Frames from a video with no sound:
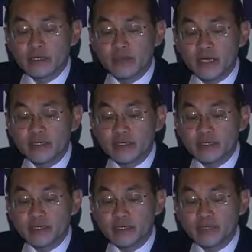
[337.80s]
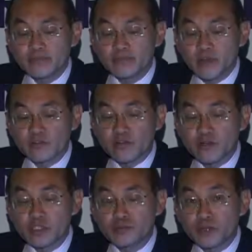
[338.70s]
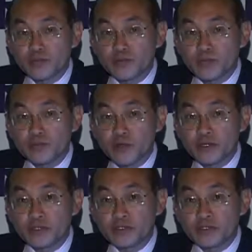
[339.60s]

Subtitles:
But of course, we would be wanting